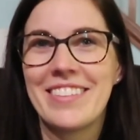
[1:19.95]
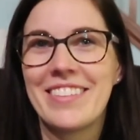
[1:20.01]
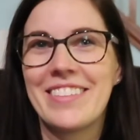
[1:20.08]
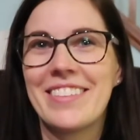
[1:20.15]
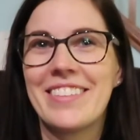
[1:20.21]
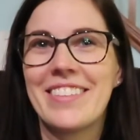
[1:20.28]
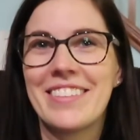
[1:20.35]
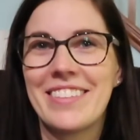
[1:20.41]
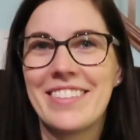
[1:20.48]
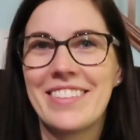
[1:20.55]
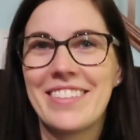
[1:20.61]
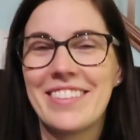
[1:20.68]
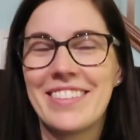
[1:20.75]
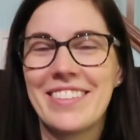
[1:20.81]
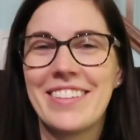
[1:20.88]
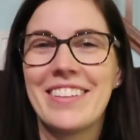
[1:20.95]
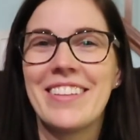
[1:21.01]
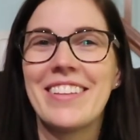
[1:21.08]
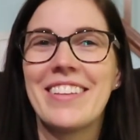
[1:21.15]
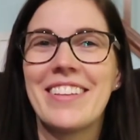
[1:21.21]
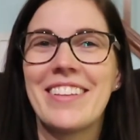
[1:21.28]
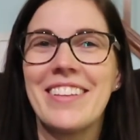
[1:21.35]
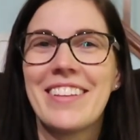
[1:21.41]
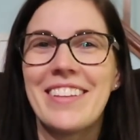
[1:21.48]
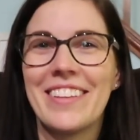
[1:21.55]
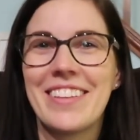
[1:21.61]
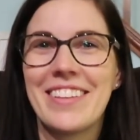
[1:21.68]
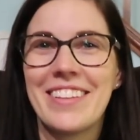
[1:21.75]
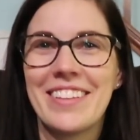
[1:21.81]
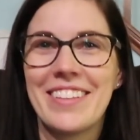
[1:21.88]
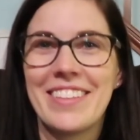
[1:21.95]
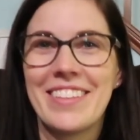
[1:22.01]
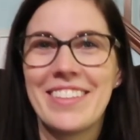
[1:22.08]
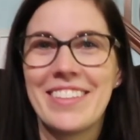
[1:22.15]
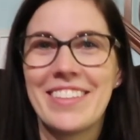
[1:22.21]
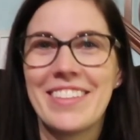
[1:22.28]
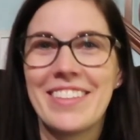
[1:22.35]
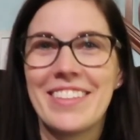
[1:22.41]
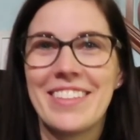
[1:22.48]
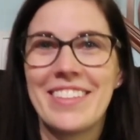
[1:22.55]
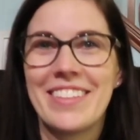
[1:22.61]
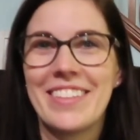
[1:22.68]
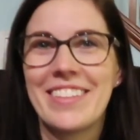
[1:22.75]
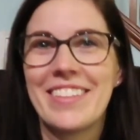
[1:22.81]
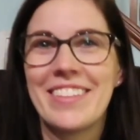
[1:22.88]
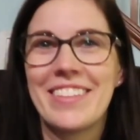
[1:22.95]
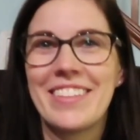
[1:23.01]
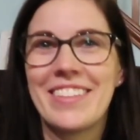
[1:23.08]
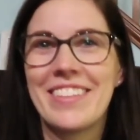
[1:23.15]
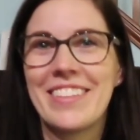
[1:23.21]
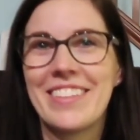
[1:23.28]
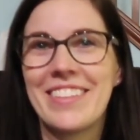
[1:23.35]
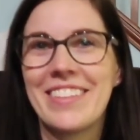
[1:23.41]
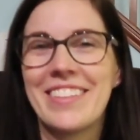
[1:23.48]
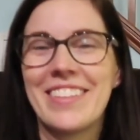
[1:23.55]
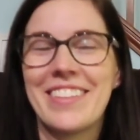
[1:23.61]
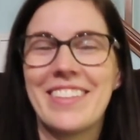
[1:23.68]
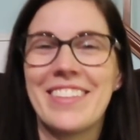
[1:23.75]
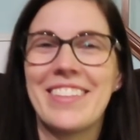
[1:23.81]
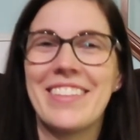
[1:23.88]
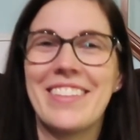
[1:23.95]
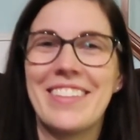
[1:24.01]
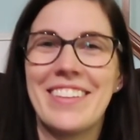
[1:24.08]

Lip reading: [no speech]